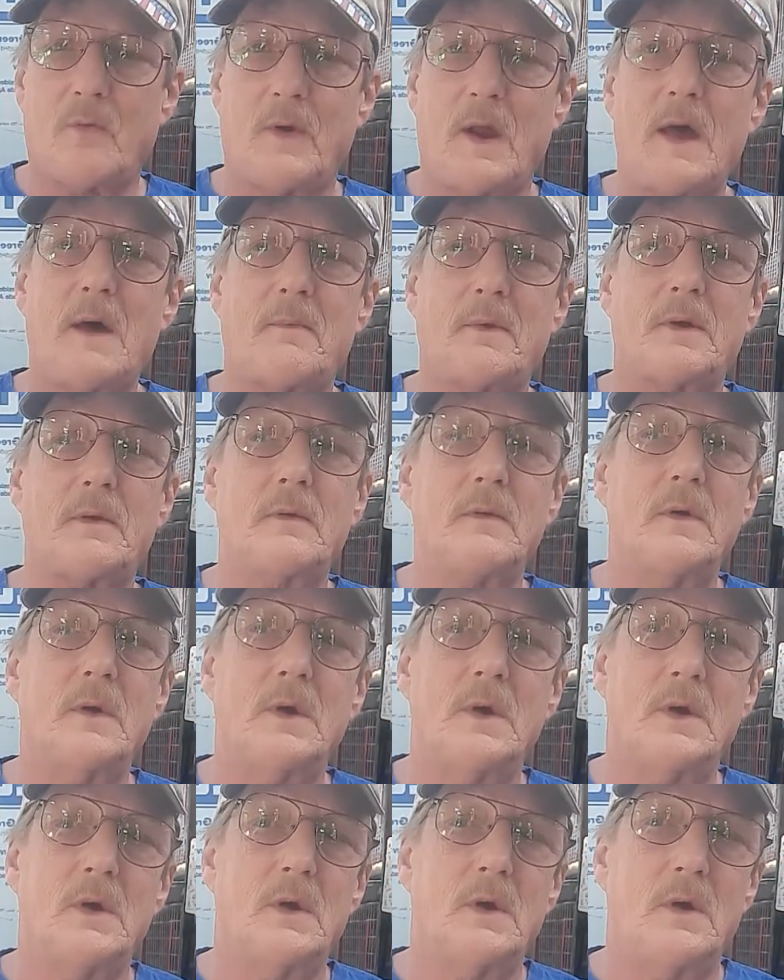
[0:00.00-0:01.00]
rabbit,
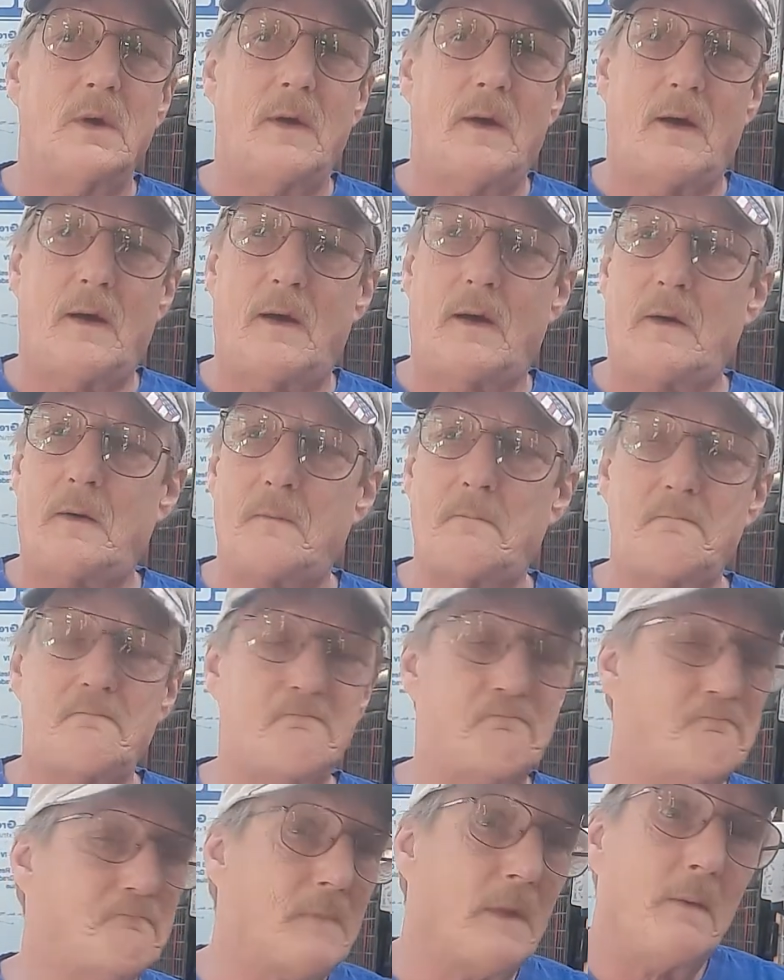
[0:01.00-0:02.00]
um,
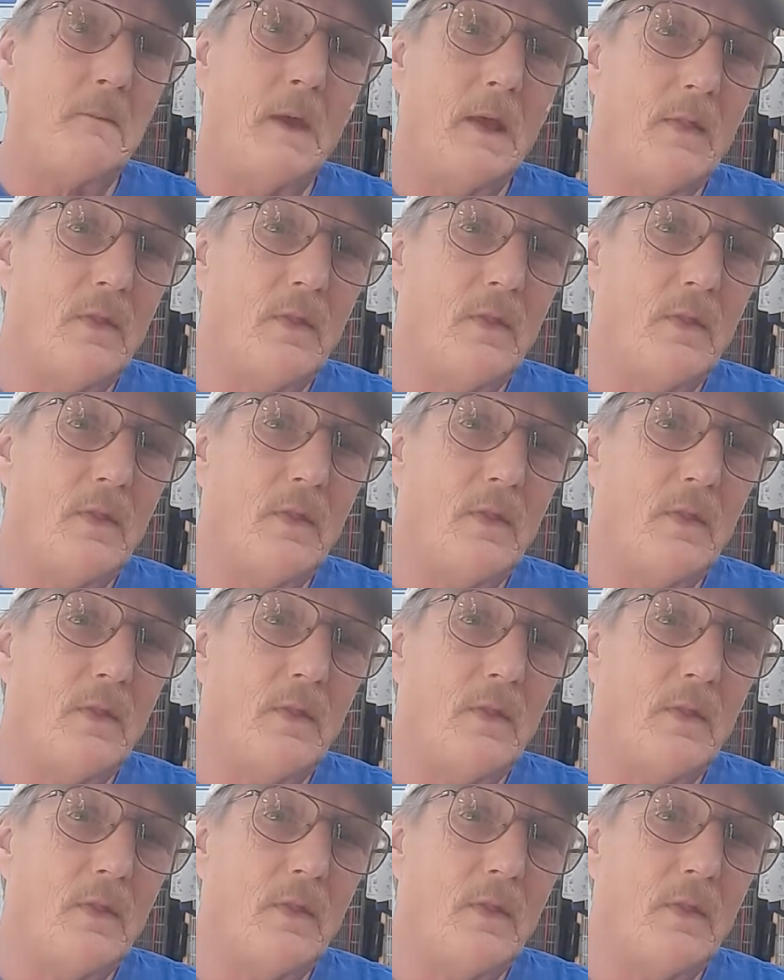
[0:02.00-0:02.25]
you may